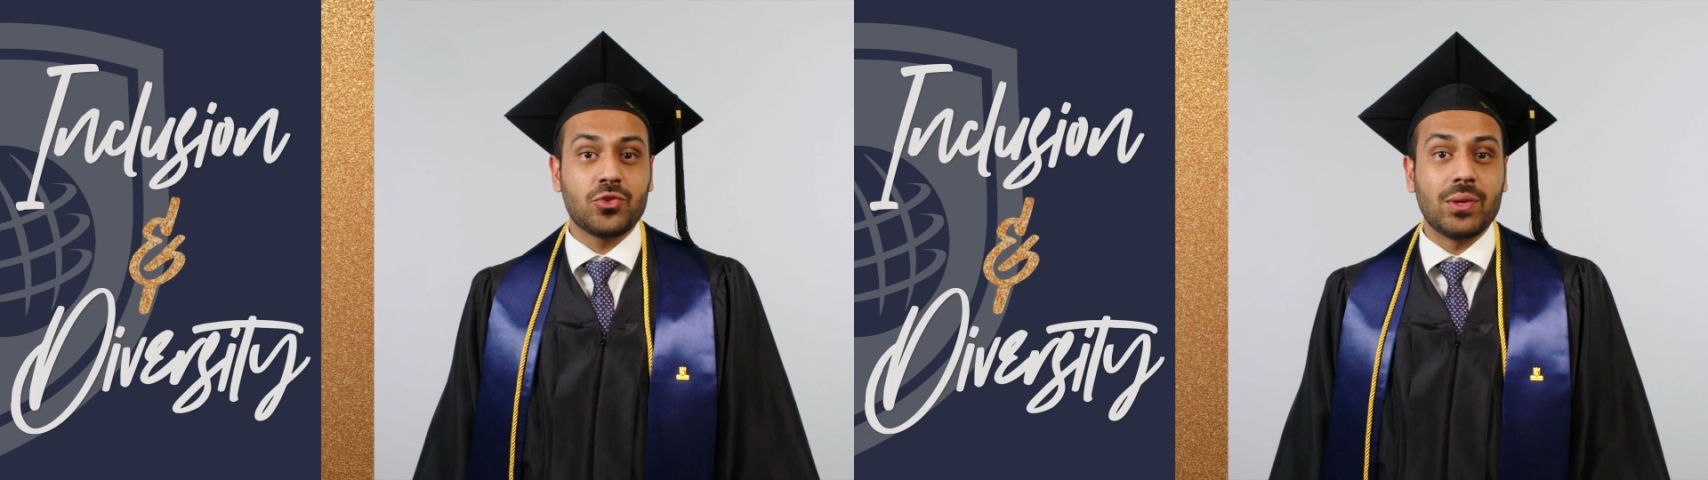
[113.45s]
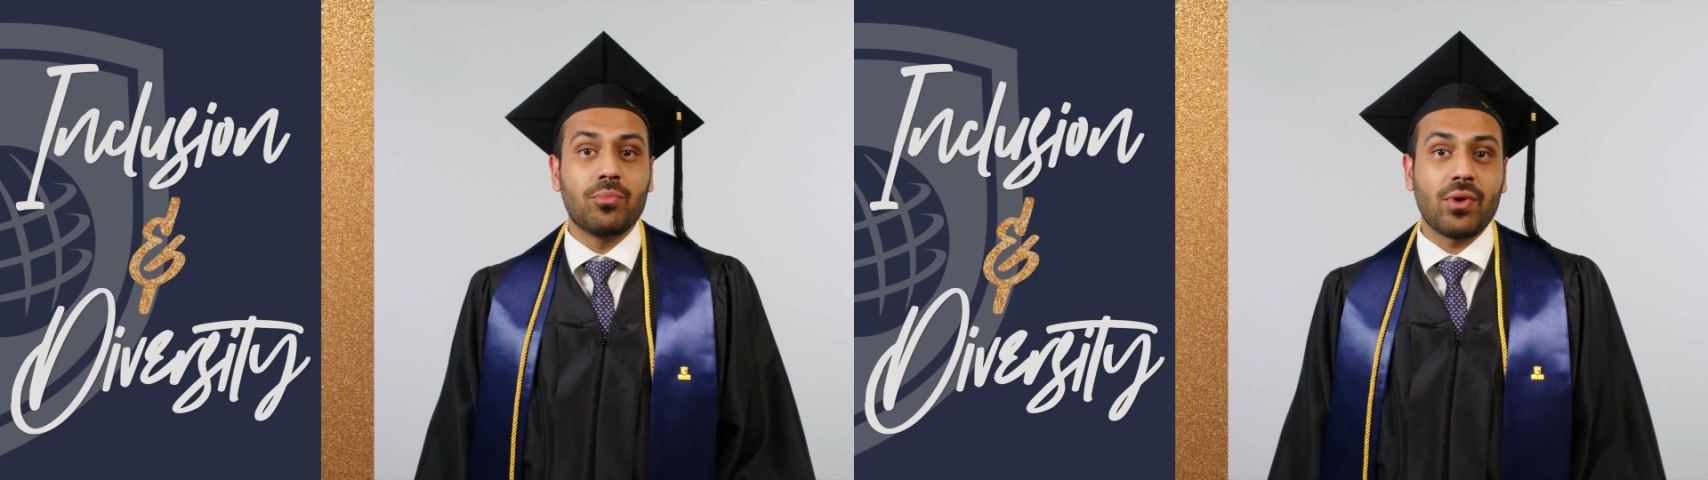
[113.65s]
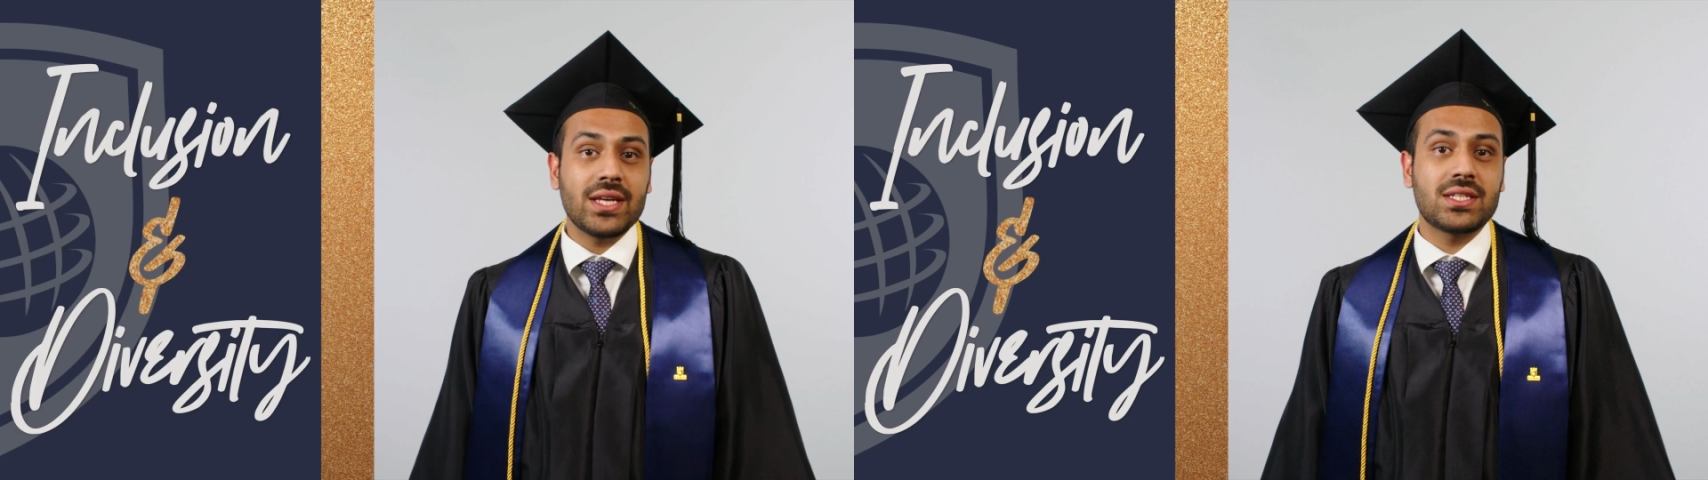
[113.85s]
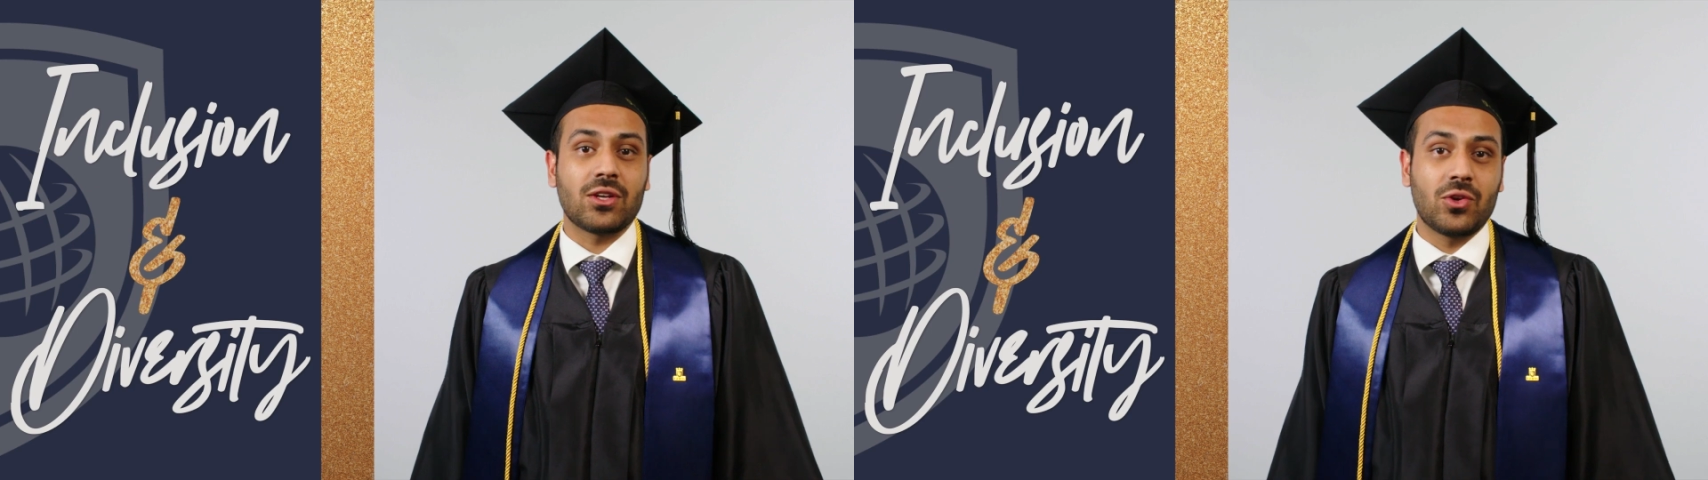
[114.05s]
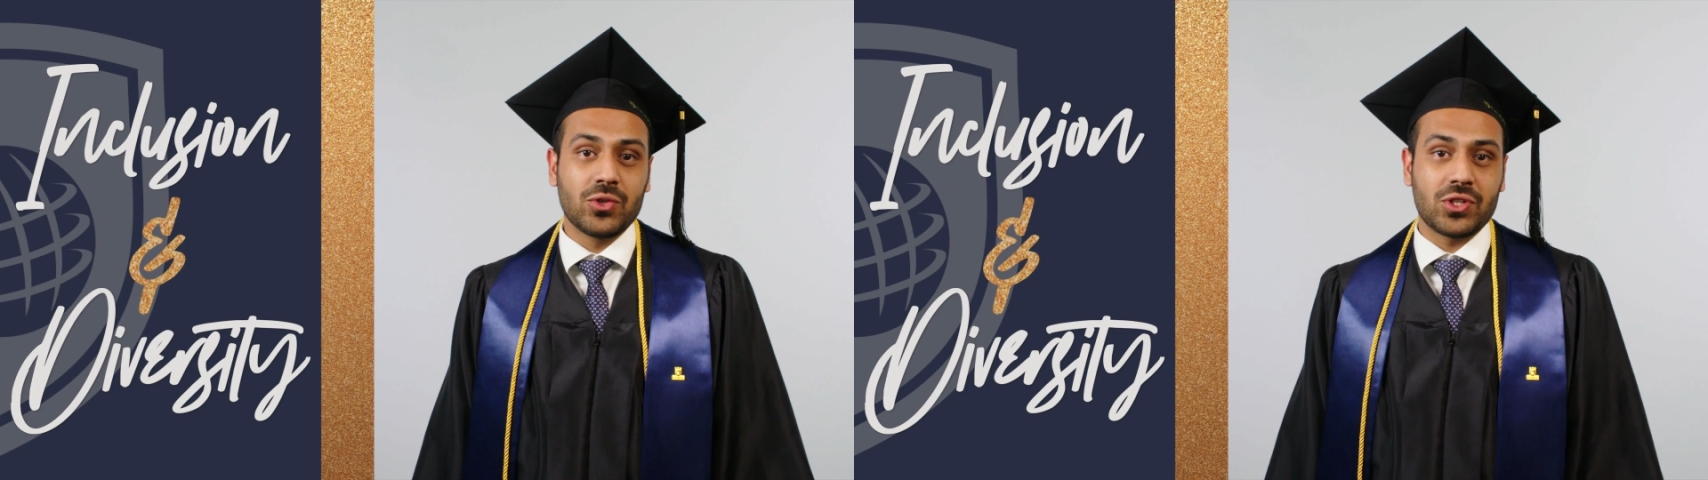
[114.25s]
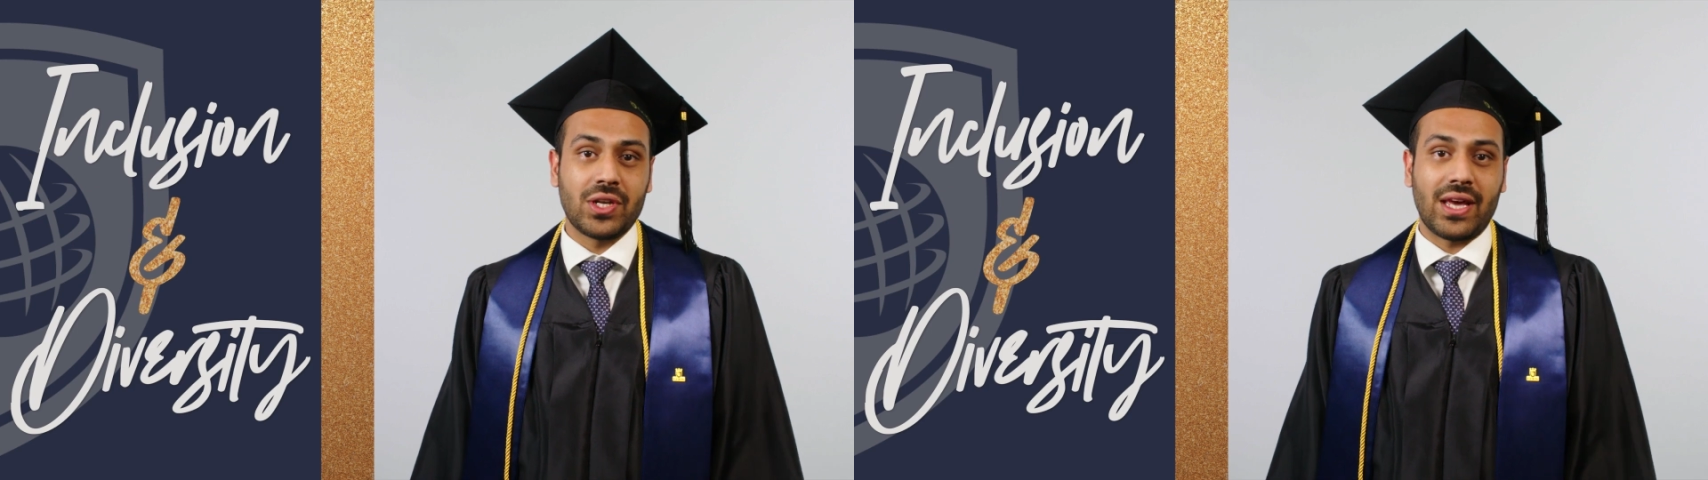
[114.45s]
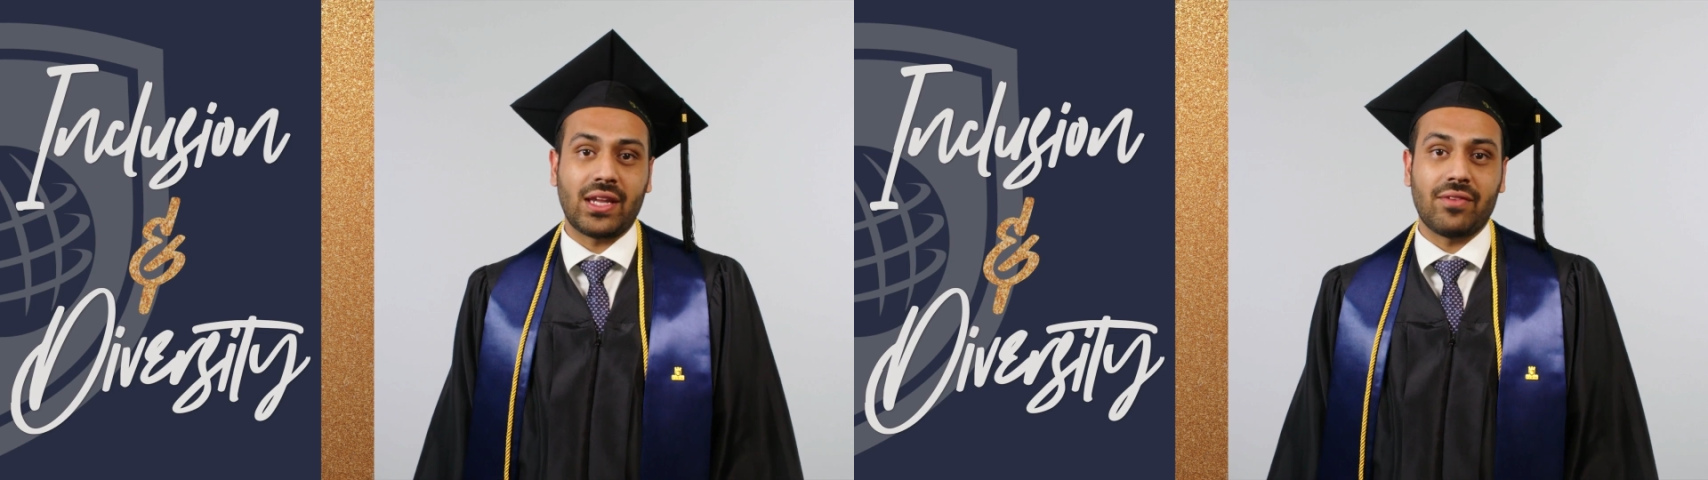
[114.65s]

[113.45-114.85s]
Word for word: to embrace inclusion and